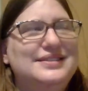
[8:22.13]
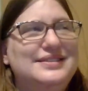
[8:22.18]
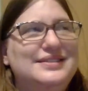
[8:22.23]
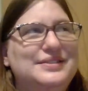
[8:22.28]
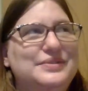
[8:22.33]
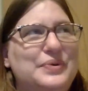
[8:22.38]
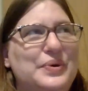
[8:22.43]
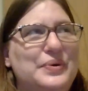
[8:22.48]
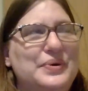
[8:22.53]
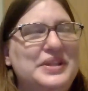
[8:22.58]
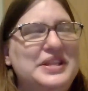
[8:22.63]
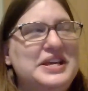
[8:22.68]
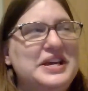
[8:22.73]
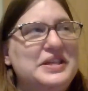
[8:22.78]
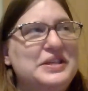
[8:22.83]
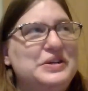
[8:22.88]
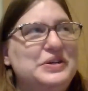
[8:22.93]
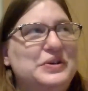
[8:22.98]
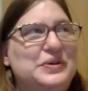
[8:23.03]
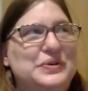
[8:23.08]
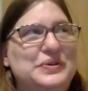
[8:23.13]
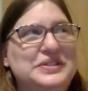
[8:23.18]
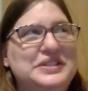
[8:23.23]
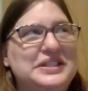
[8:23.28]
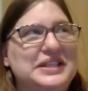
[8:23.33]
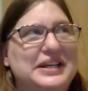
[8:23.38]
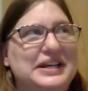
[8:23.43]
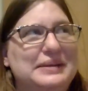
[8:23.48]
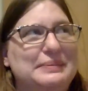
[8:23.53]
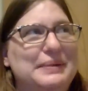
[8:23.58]
What were the other goals
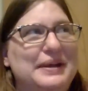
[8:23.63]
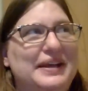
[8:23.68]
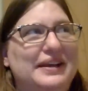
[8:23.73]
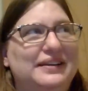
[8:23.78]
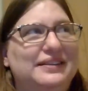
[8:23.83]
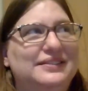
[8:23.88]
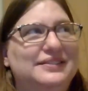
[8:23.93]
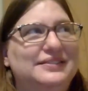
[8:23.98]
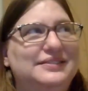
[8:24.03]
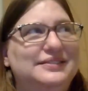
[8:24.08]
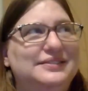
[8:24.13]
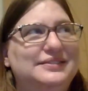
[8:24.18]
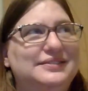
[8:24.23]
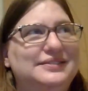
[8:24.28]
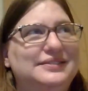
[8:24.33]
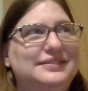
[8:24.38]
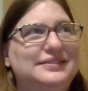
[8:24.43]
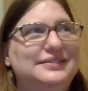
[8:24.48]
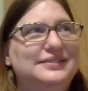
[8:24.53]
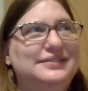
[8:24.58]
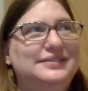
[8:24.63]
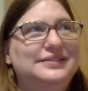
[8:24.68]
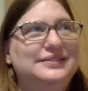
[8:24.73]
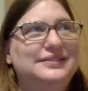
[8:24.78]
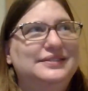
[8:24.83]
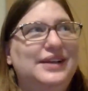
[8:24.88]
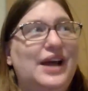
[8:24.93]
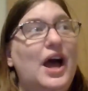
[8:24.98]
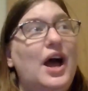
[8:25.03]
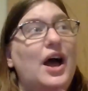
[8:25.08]
that I made?
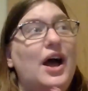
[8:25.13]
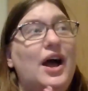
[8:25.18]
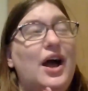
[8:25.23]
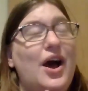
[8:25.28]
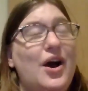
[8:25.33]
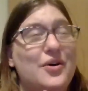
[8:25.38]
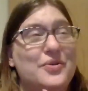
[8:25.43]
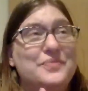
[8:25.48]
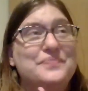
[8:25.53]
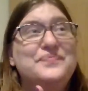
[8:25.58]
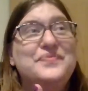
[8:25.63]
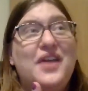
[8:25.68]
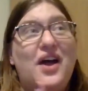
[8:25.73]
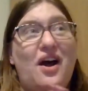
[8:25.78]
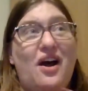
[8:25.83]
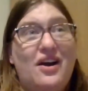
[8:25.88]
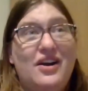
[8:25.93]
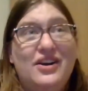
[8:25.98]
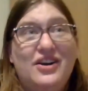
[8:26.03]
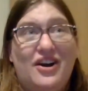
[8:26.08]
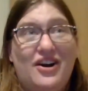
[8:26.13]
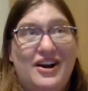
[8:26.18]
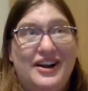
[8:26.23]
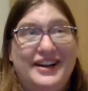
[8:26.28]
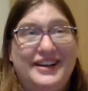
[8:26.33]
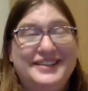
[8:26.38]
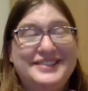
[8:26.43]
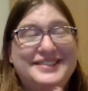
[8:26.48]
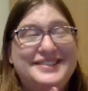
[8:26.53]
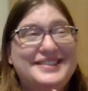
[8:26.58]
Oh, ARC
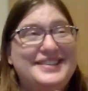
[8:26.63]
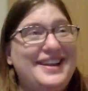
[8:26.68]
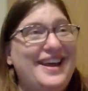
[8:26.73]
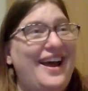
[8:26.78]
August.